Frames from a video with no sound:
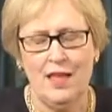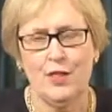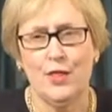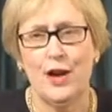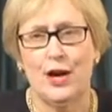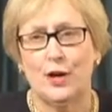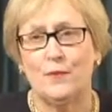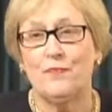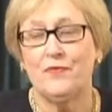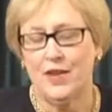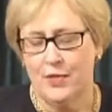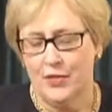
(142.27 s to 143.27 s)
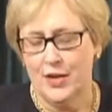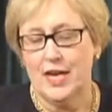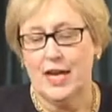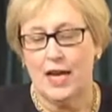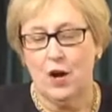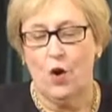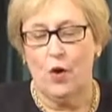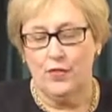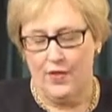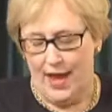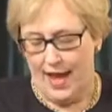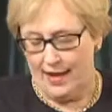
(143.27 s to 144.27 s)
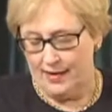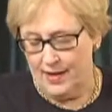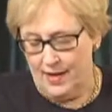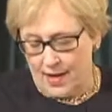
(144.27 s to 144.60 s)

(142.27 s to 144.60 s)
their thinking on that.